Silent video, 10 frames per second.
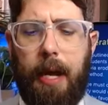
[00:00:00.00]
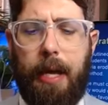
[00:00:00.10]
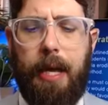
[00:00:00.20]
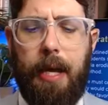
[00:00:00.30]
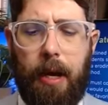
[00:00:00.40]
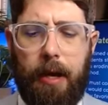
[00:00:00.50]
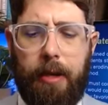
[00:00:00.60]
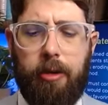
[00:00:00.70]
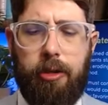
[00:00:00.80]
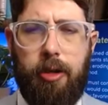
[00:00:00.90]
He
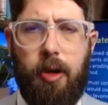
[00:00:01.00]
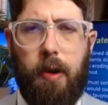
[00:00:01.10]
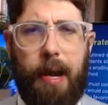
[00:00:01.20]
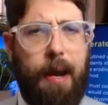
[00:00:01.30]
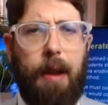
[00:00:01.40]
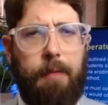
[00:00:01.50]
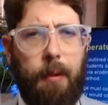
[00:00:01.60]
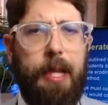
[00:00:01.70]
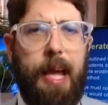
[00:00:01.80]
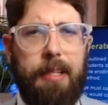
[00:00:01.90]
understood, and if you
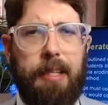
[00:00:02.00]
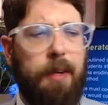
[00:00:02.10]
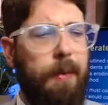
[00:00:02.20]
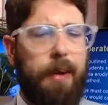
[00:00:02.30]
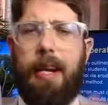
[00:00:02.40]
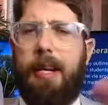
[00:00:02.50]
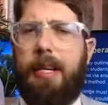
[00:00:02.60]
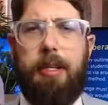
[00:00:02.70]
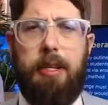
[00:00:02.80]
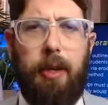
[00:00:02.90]
read the essays, like, we don't need to
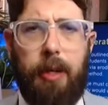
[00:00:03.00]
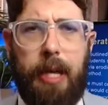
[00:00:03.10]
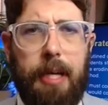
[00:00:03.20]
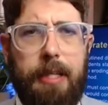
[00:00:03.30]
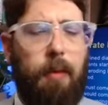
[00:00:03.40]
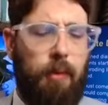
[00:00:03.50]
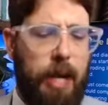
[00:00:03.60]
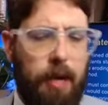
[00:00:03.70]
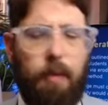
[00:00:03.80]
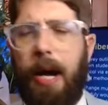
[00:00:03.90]
teach these little kids how to
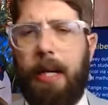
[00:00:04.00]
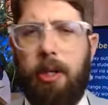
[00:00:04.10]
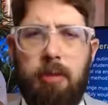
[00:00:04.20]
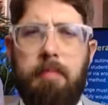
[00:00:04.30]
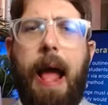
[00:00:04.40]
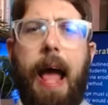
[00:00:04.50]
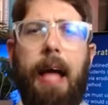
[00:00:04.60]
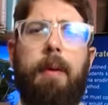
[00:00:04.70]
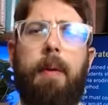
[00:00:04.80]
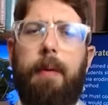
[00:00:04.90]
read, write, and do
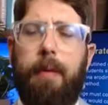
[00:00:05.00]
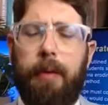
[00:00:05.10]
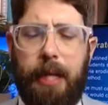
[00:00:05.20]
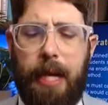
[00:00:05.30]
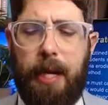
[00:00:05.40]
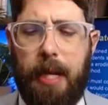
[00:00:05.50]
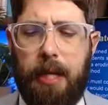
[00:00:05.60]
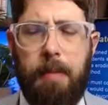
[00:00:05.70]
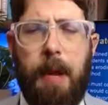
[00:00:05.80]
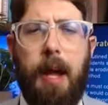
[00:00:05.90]
math. What we really need to
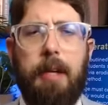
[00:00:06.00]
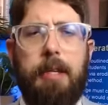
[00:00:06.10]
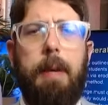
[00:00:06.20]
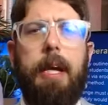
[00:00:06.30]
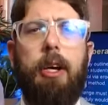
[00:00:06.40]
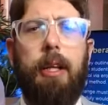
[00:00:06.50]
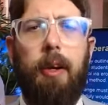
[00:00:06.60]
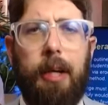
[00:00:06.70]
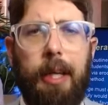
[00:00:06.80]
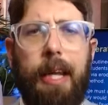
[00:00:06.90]
teach them is to be good
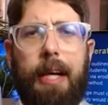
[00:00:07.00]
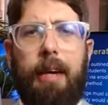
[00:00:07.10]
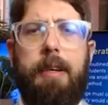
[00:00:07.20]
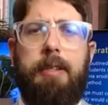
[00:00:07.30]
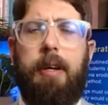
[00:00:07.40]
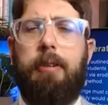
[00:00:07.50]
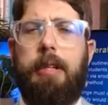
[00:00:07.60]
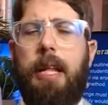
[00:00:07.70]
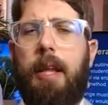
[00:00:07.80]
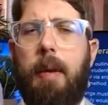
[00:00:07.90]
little collectivists, to
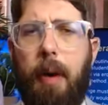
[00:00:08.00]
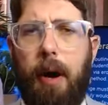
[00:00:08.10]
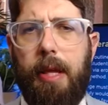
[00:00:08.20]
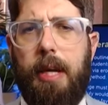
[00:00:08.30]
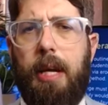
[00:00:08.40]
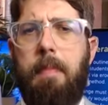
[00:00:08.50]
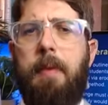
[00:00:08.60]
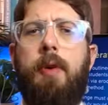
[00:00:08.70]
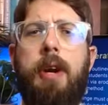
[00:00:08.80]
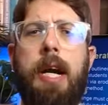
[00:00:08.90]
understand that they're part of the
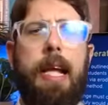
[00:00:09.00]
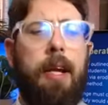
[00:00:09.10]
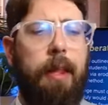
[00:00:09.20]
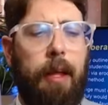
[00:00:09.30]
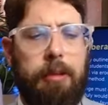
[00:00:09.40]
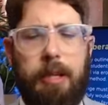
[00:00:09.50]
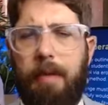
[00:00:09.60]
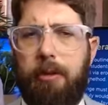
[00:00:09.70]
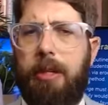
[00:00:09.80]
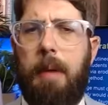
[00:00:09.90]
community. You know, the other stuff
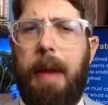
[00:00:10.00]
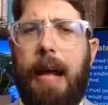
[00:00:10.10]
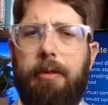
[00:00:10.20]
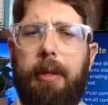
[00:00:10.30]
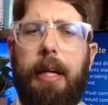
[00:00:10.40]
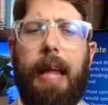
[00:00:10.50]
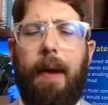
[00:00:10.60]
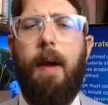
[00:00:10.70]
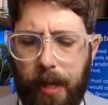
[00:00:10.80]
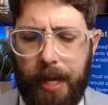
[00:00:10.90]
will just come naturally
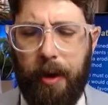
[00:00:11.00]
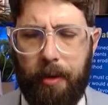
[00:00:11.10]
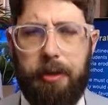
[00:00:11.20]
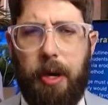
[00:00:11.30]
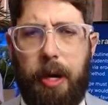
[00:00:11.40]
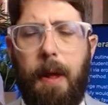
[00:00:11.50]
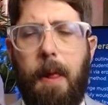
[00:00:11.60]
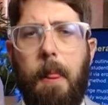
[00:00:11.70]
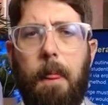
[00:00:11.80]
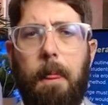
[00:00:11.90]
later. He understood
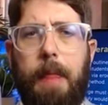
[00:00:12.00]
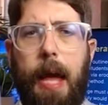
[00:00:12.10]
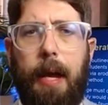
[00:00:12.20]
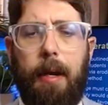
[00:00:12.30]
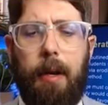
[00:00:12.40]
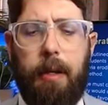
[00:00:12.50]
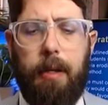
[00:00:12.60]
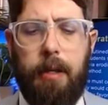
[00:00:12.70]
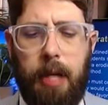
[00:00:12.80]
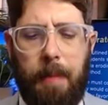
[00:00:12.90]
that
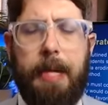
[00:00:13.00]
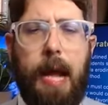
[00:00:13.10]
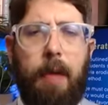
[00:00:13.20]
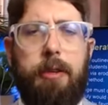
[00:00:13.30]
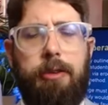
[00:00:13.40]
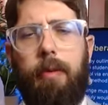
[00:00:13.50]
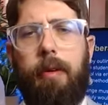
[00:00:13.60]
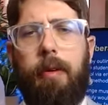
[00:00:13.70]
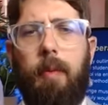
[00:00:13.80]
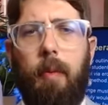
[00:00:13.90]
dumbing down the
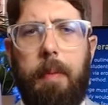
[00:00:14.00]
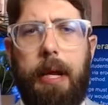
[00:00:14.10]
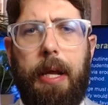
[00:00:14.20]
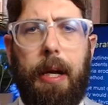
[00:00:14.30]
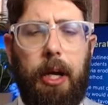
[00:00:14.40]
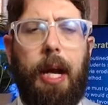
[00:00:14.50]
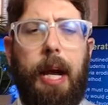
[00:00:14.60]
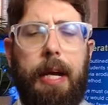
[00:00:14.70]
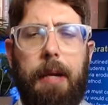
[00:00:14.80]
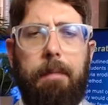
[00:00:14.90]
children would be a good
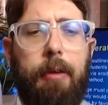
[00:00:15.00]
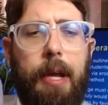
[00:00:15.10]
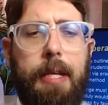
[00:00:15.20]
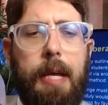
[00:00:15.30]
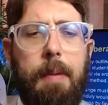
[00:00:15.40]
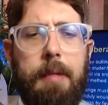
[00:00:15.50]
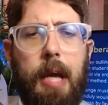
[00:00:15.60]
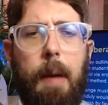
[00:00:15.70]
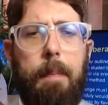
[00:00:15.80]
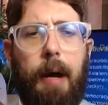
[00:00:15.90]
idea. So he teams
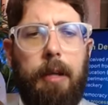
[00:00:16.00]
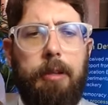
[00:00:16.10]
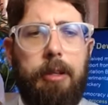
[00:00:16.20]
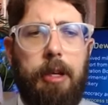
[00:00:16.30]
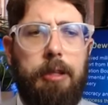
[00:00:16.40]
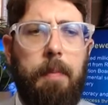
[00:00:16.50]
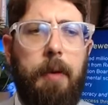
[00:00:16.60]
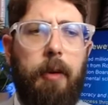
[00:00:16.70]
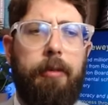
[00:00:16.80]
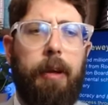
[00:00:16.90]
up just some
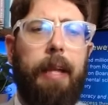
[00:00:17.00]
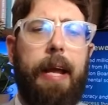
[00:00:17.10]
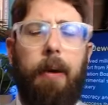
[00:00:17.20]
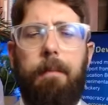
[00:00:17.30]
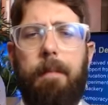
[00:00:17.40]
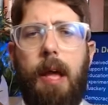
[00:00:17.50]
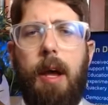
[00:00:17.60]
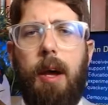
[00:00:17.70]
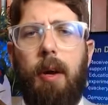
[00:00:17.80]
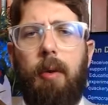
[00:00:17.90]
years later
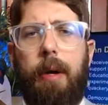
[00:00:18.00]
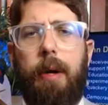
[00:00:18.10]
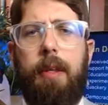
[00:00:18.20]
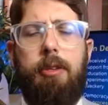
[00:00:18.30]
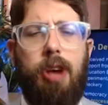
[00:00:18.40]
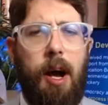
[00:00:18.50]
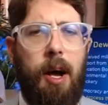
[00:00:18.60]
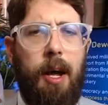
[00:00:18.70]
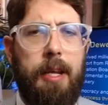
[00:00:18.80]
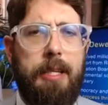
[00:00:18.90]
with
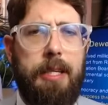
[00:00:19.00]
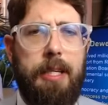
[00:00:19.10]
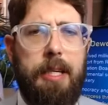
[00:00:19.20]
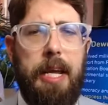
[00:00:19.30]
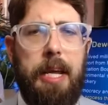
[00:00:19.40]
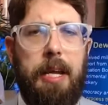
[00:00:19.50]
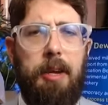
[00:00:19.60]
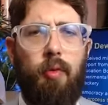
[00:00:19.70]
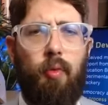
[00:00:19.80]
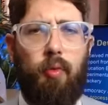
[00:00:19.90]
John
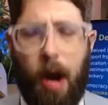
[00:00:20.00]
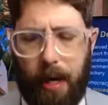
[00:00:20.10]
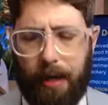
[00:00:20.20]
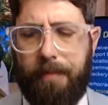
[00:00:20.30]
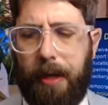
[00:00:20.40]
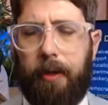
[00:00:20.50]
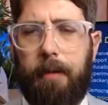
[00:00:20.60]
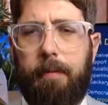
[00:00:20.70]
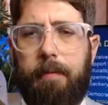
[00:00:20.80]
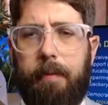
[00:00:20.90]
D.
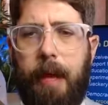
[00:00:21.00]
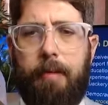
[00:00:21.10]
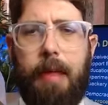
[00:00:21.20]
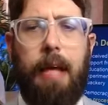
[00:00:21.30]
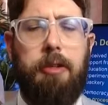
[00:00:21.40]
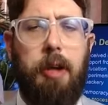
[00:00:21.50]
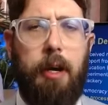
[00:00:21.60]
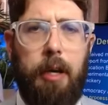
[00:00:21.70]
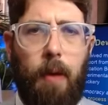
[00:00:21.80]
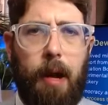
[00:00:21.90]
Rockefeller. Yes, that John D.